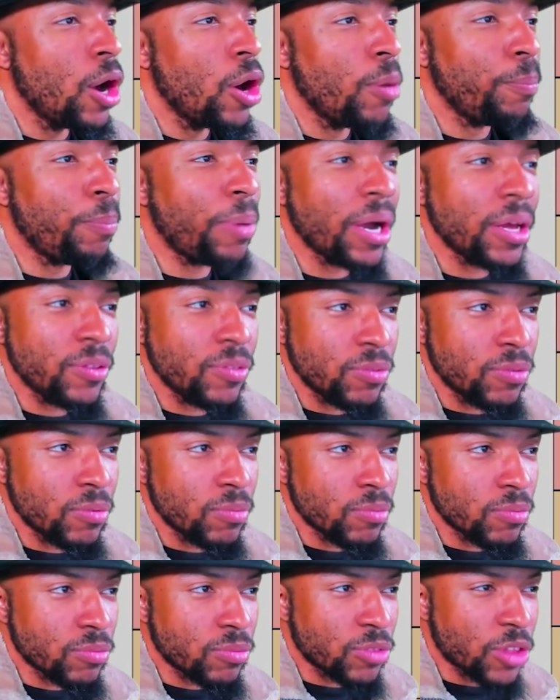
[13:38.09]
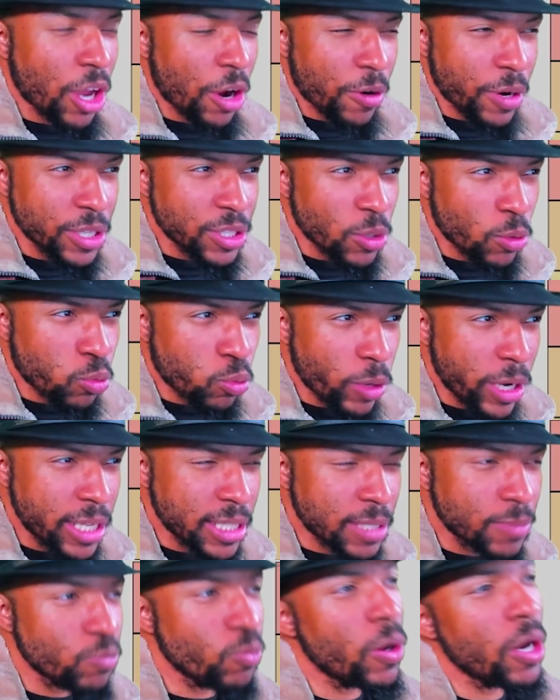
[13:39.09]
But there is a
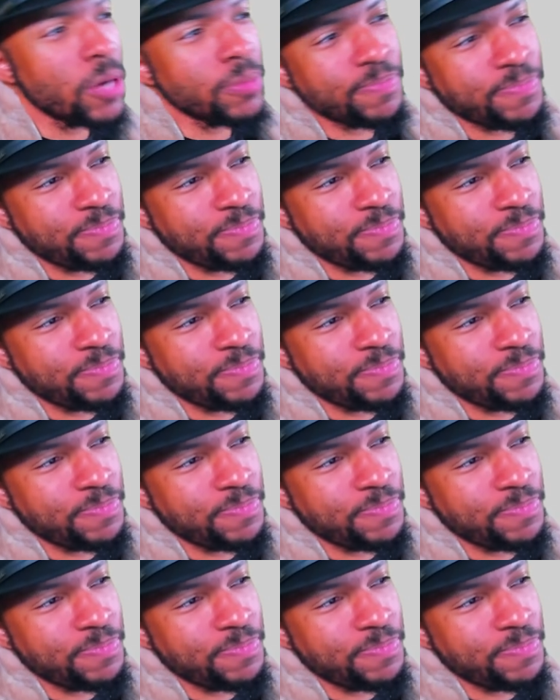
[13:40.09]
reason, well,